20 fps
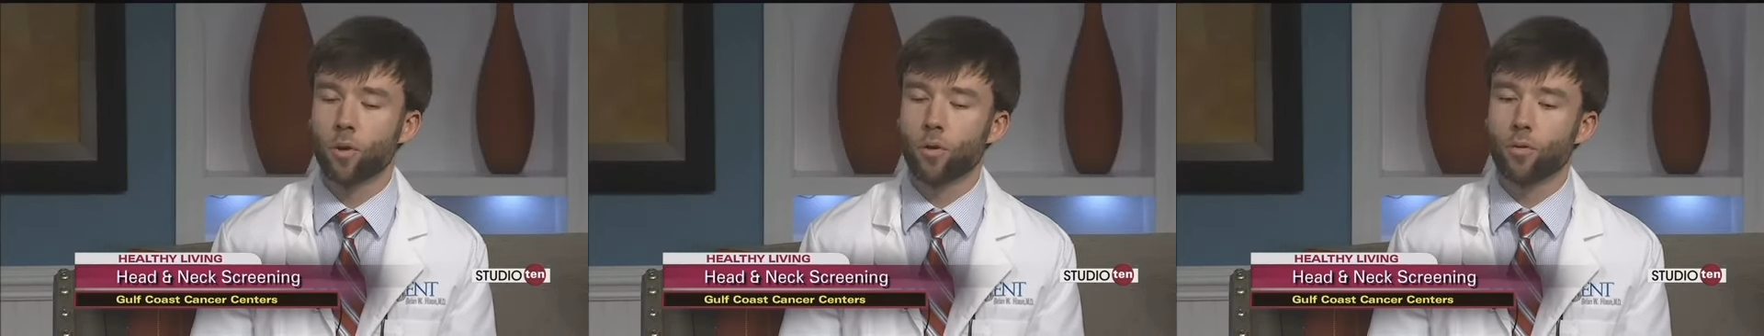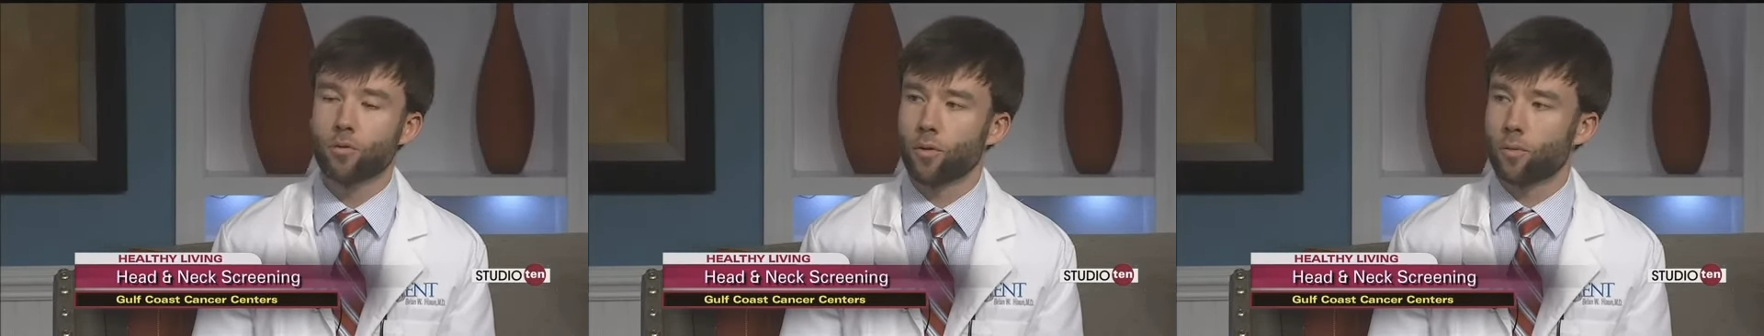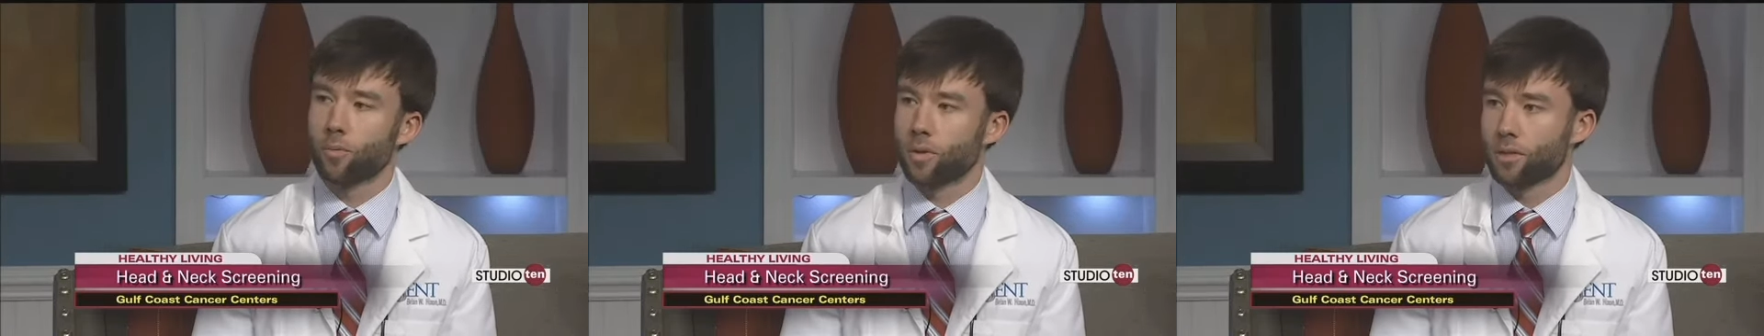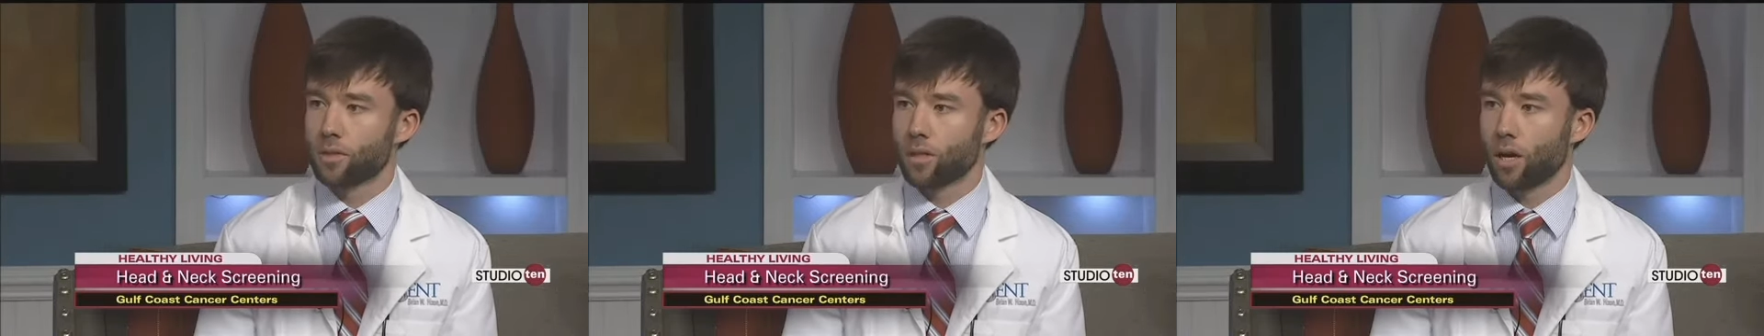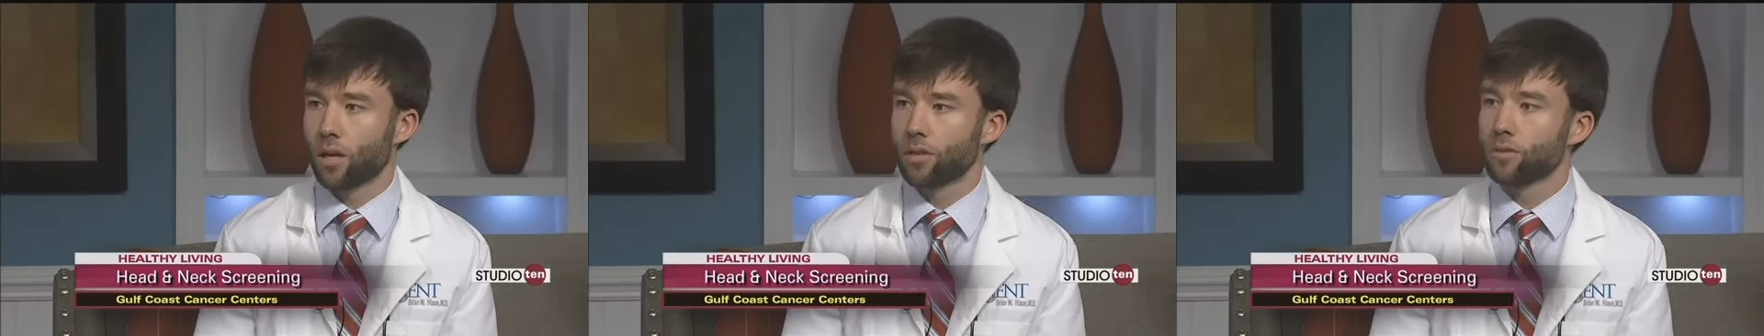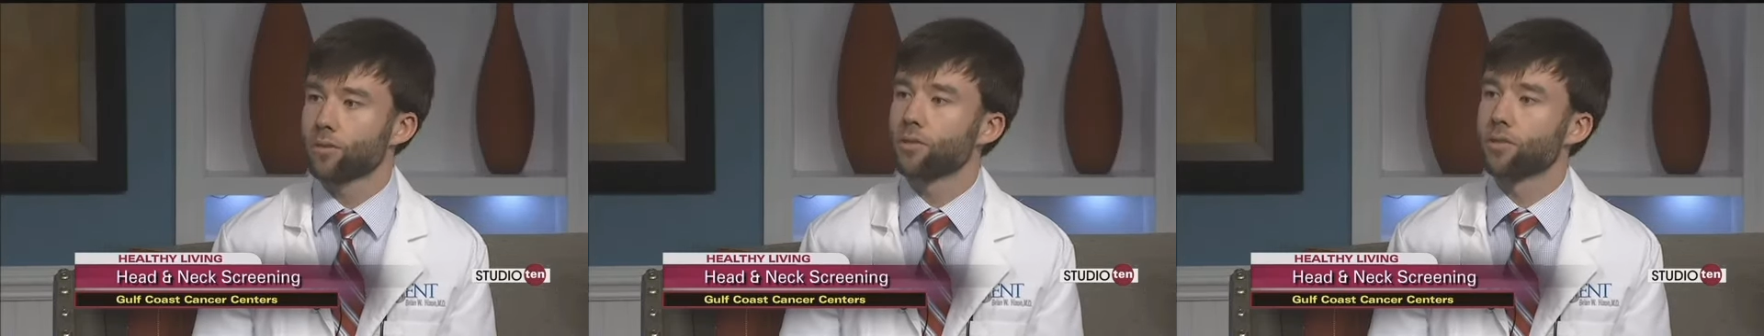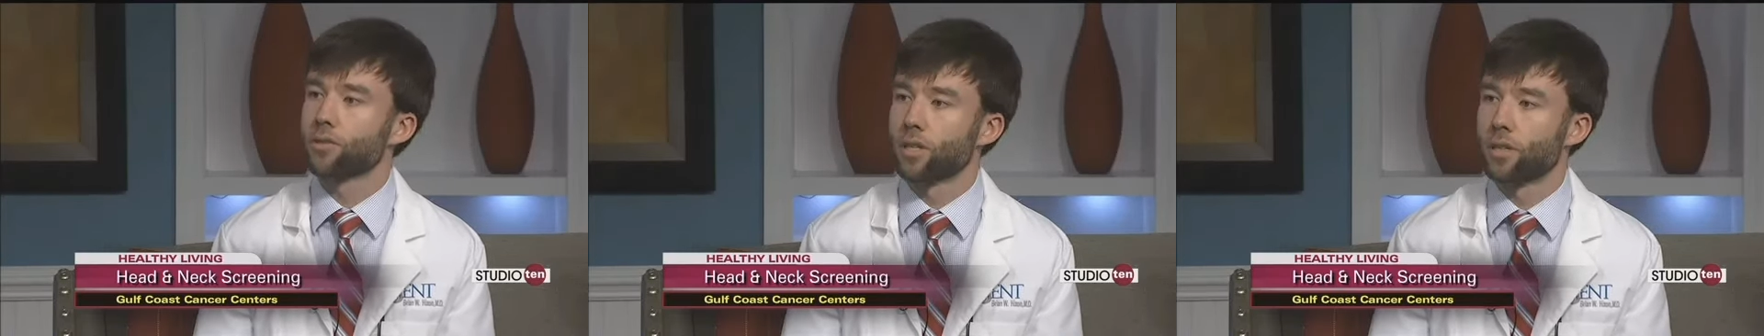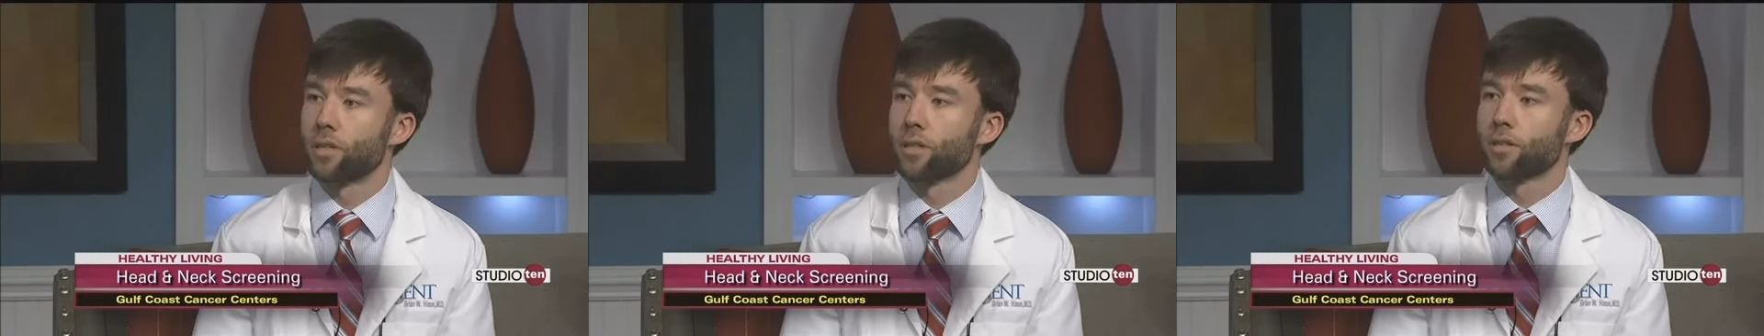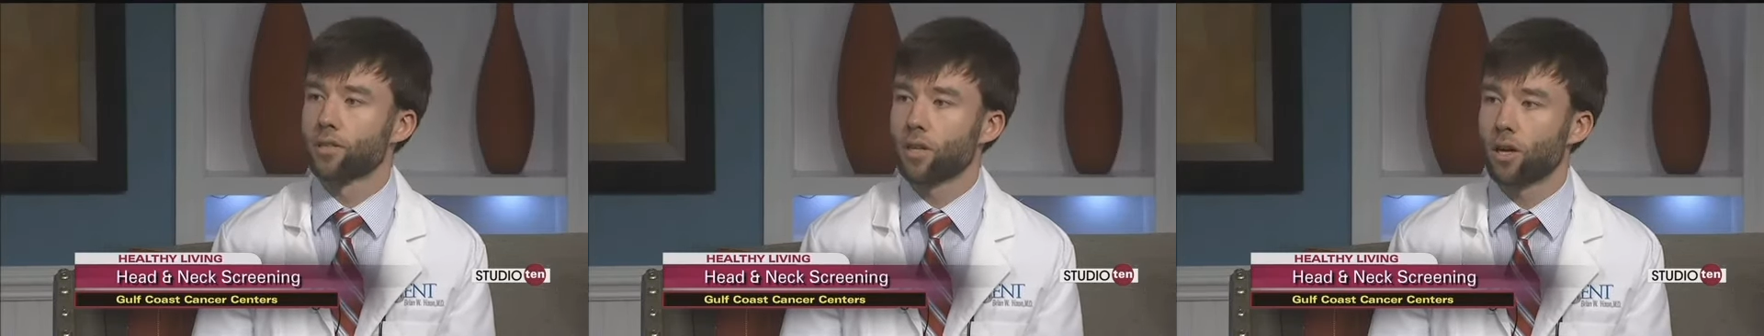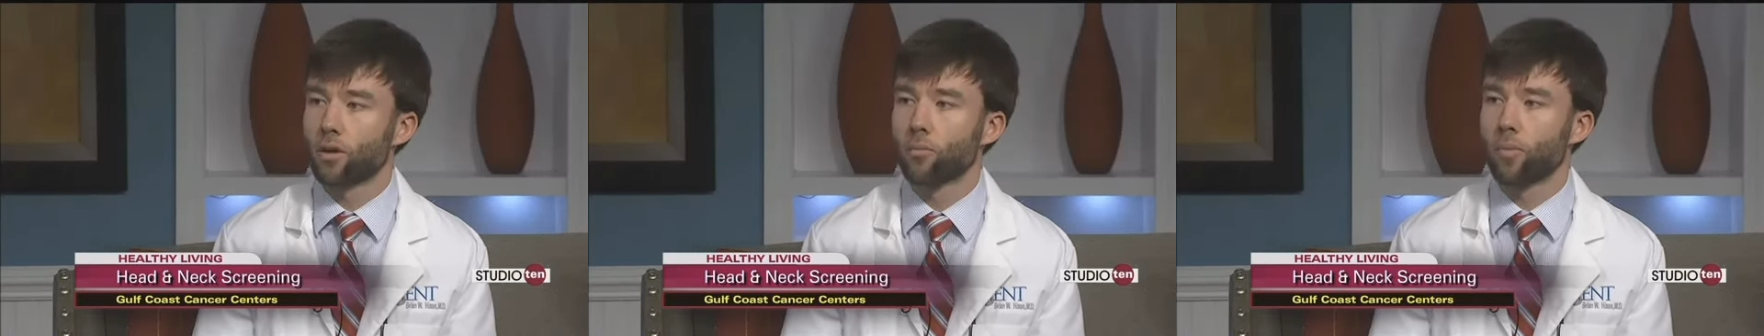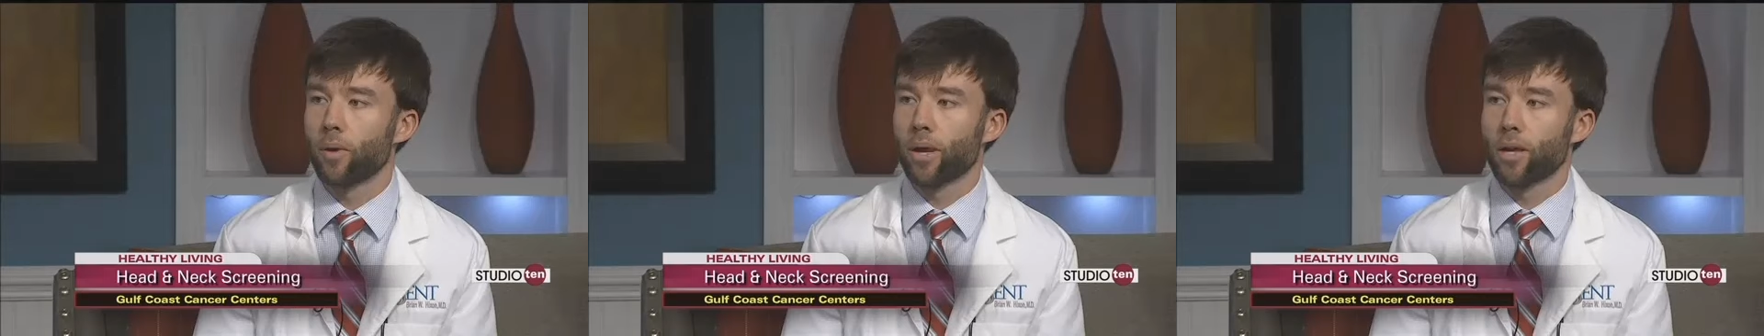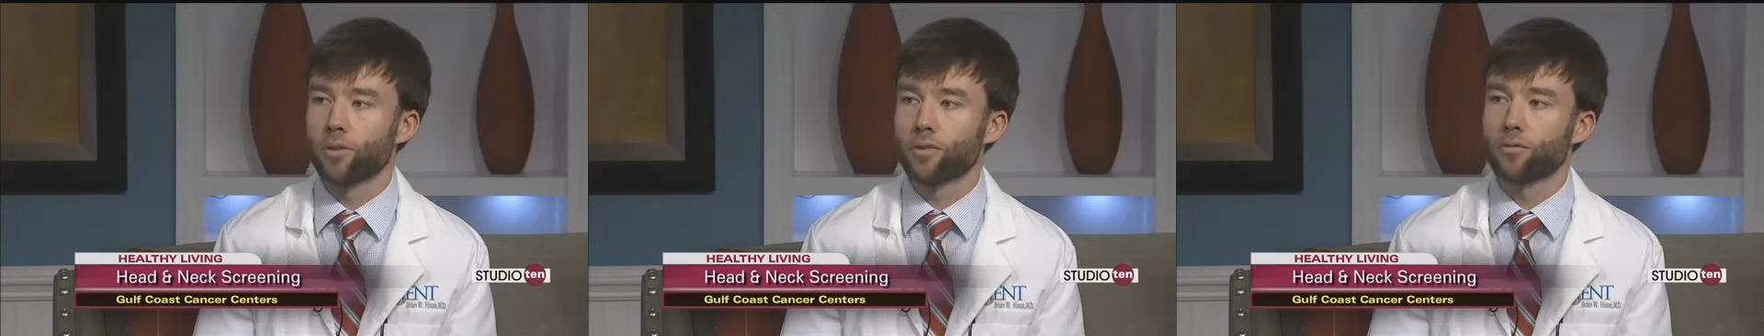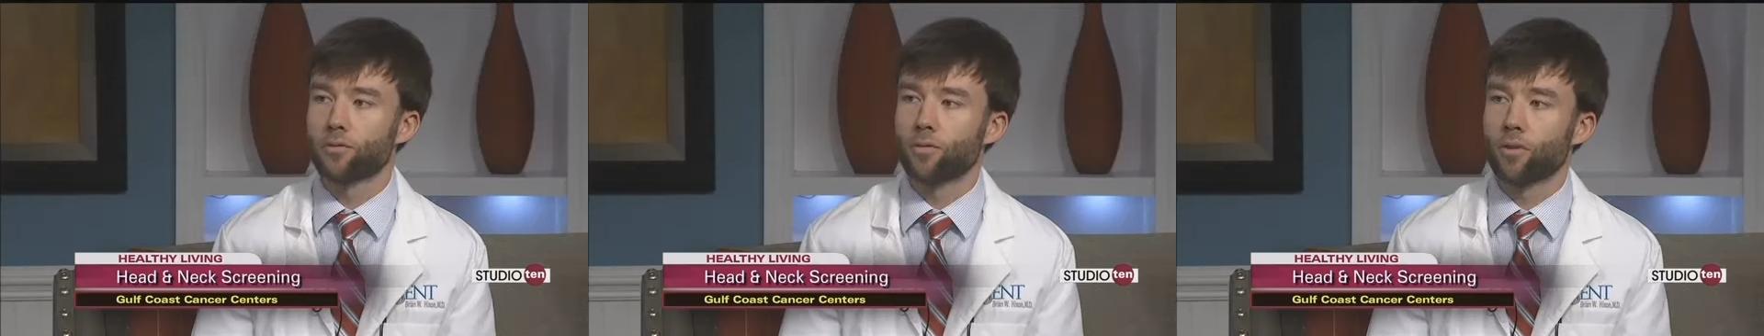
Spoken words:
both from the tonsils and the tongue base,